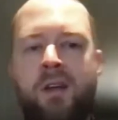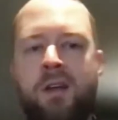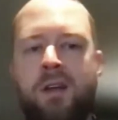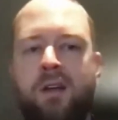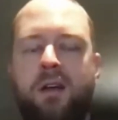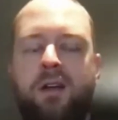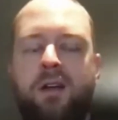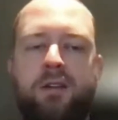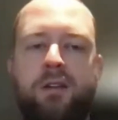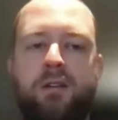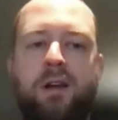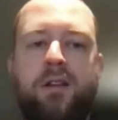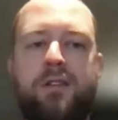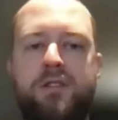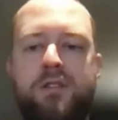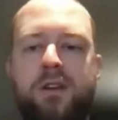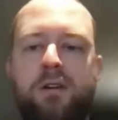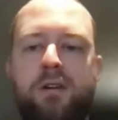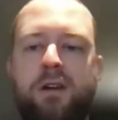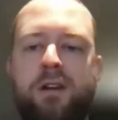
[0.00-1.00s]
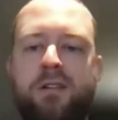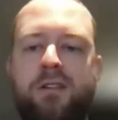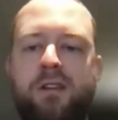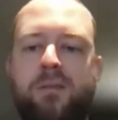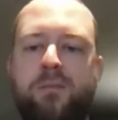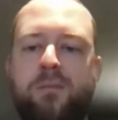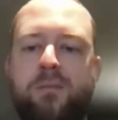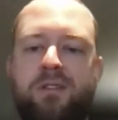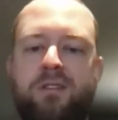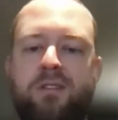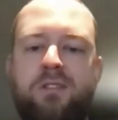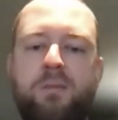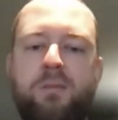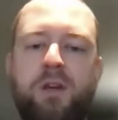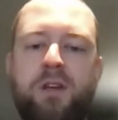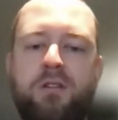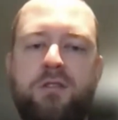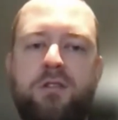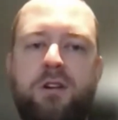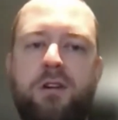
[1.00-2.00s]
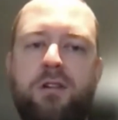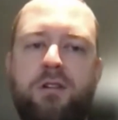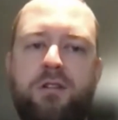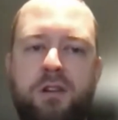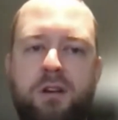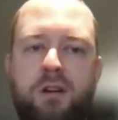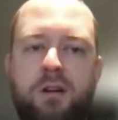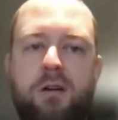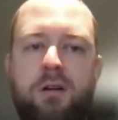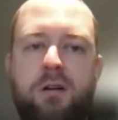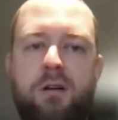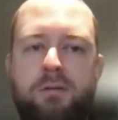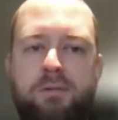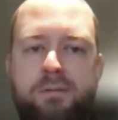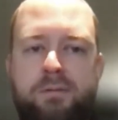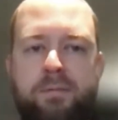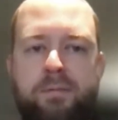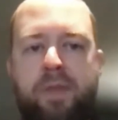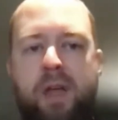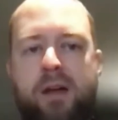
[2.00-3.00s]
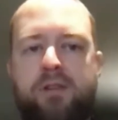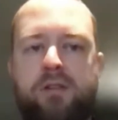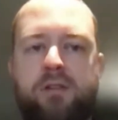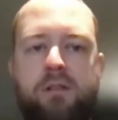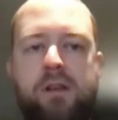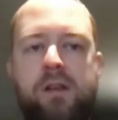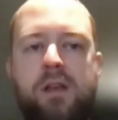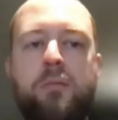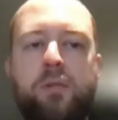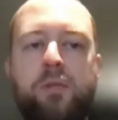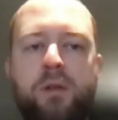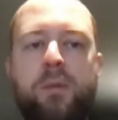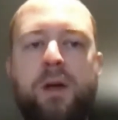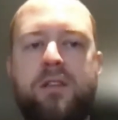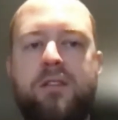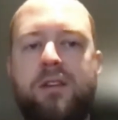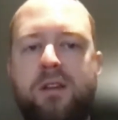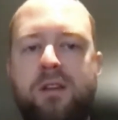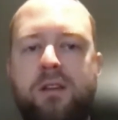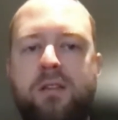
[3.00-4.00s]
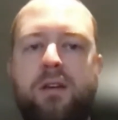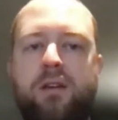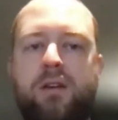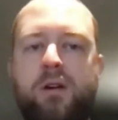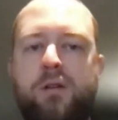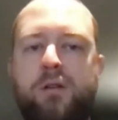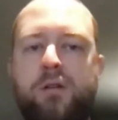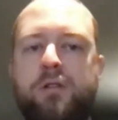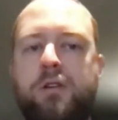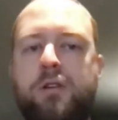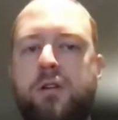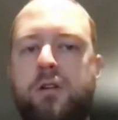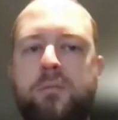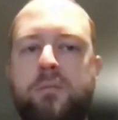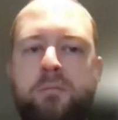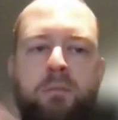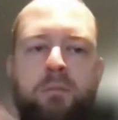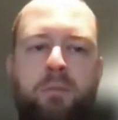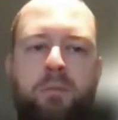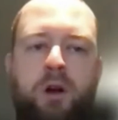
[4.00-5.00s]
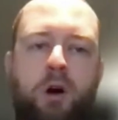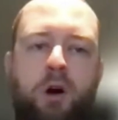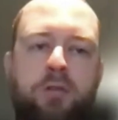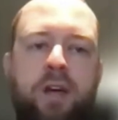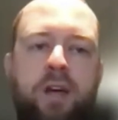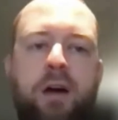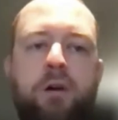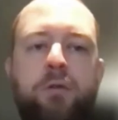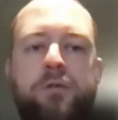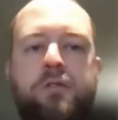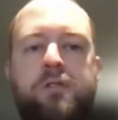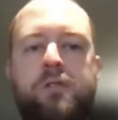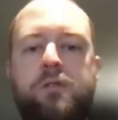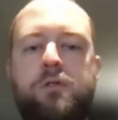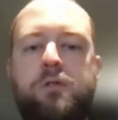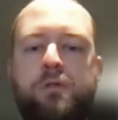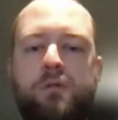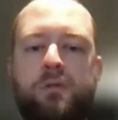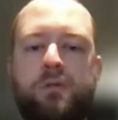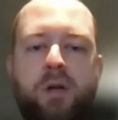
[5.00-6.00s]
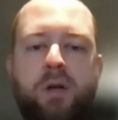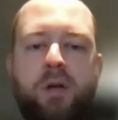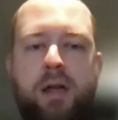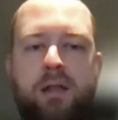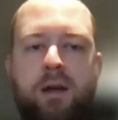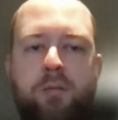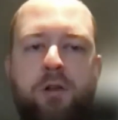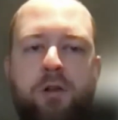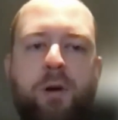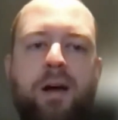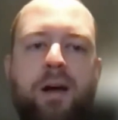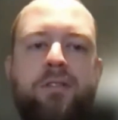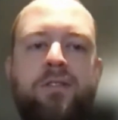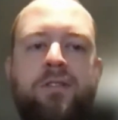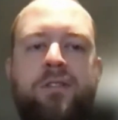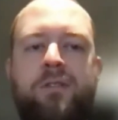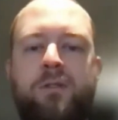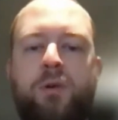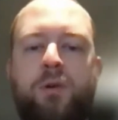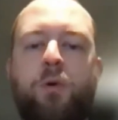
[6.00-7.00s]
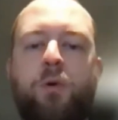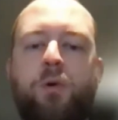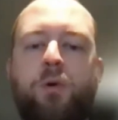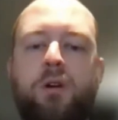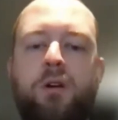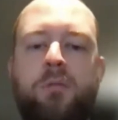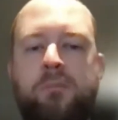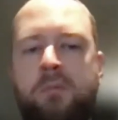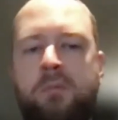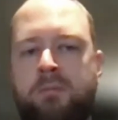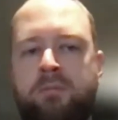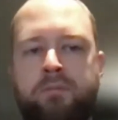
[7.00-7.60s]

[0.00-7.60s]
And your engineering team needs to be in charge of actually implementing in the code your calls out to AWS or